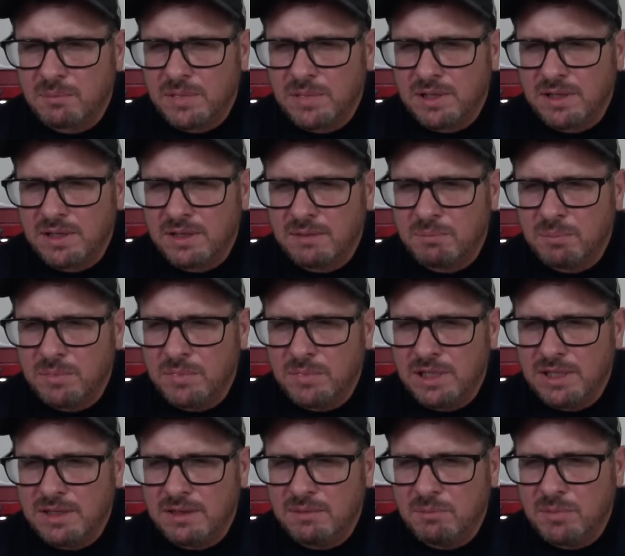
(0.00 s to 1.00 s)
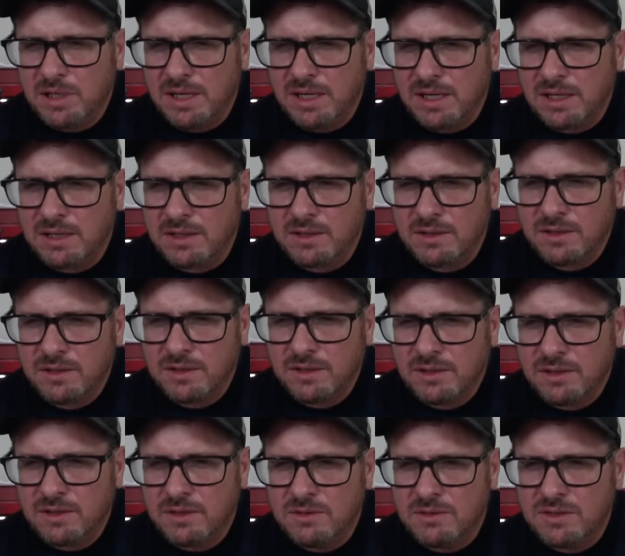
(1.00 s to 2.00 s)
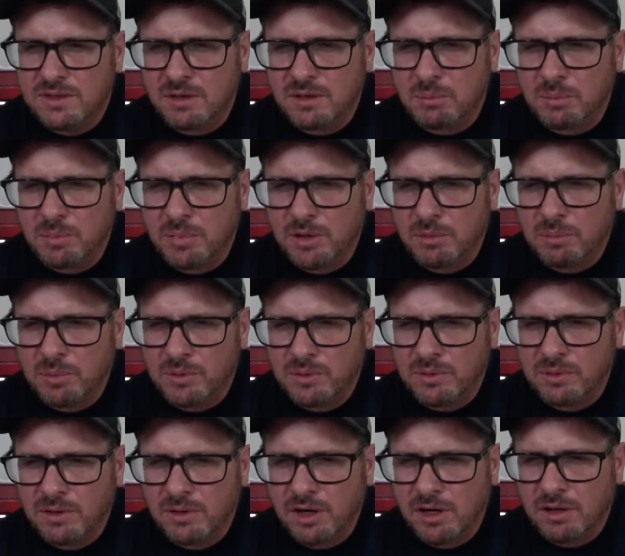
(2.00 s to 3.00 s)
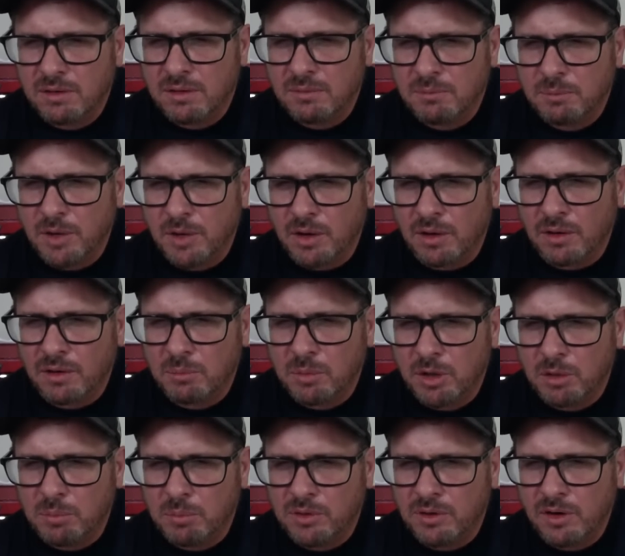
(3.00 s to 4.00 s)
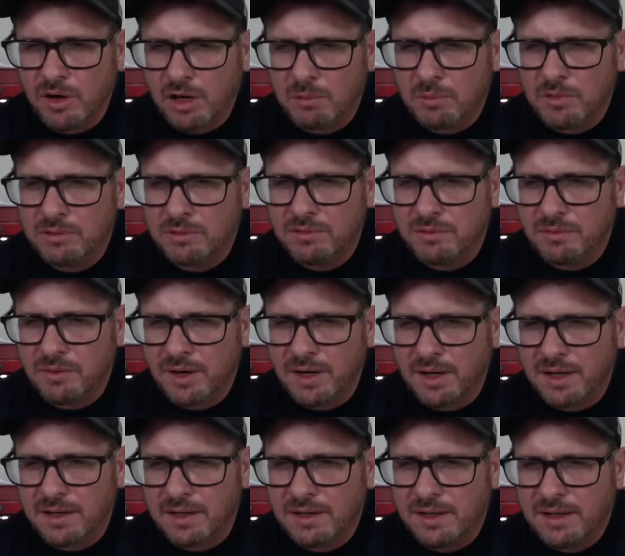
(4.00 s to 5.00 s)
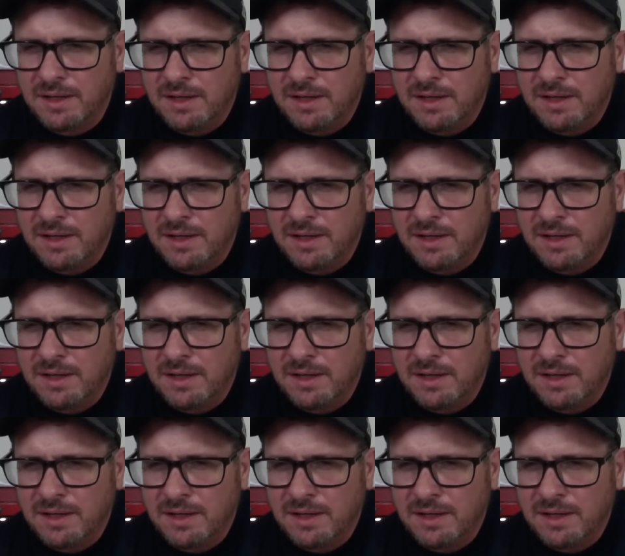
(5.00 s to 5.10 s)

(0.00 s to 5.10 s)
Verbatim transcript: Be, be, begin. Use the purple har- or purple harbor freight.